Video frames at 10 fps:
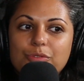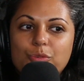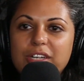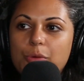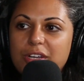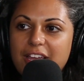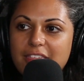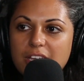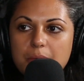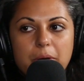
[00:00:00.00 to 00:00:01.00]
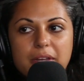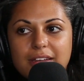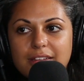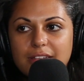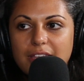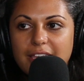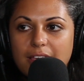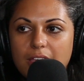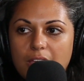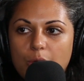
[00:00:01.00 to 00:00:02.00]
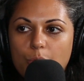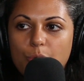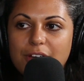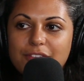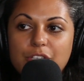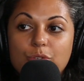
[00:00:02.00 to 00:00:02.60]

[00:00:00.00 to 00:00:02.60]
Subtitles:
when I think about it, wherever